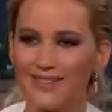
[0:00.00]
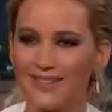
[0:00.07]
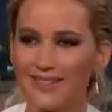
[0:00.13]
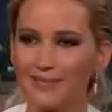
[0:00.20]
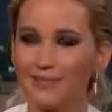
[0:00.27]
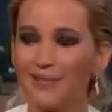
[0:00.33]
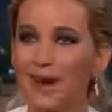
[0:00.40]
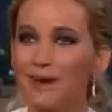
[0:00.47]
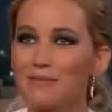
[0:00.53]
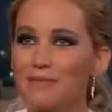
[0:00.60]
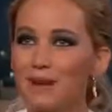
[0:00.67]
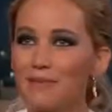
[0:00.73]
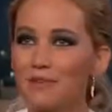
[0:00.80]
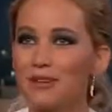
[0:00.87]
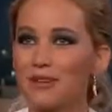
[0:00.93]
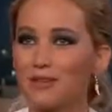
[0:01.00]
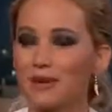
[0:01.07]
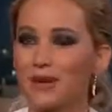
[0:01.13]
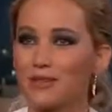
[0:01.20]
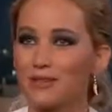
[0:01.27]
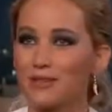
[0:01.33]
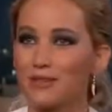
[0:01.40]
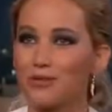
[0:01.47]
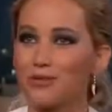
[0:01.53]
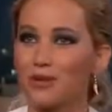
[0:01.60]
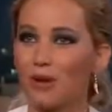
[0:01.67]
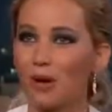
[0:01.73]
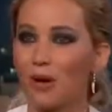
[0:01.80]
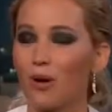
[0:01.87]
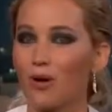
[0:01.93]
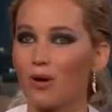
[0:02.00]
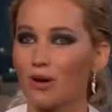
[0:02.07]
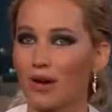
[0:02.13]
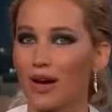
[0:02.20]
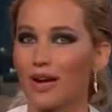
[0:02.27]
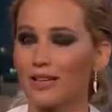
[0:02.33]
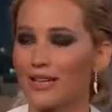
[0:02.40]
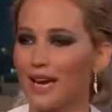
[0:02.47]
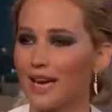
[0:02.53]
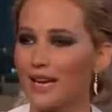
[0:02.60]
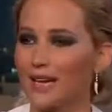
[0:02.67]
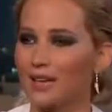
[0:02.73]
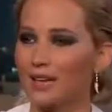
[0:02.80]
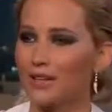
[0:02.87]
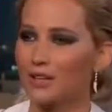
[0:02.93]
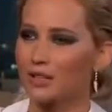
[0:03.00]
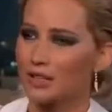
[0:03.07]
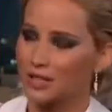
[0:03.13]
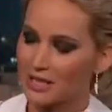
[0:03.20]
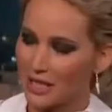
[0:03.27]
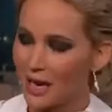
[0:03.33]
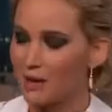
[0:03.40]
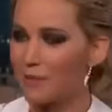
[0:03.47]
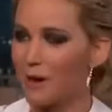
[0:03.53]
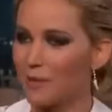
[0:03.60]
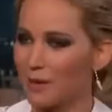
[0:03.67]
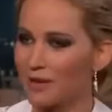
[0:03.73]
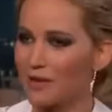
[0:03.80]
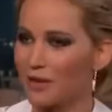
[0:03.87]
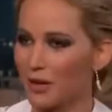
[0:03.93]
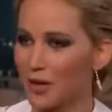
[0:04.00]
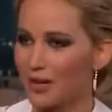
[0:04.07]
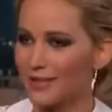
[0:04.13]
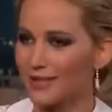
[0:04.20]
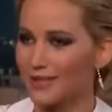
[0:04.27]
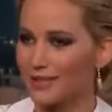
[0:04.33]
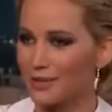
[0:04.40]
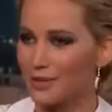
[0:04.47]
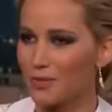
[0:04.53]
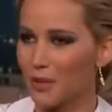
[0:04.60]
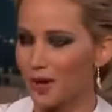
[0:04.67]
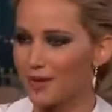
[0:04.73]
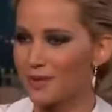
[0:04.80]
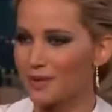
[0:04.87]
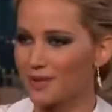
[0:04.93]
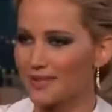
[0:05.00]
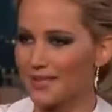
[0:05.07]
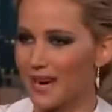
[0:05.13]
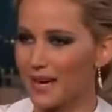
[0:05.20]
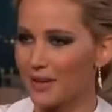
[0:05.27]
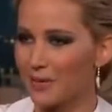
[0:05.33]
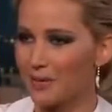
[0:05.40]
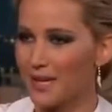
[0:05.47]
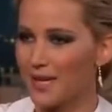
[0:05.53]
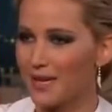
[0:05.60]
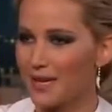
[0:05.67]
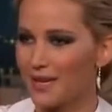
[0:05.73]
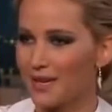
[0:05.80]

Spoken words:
then, is my memory correct? Did you call Kanye to come up in the closet? Did you want him to style me?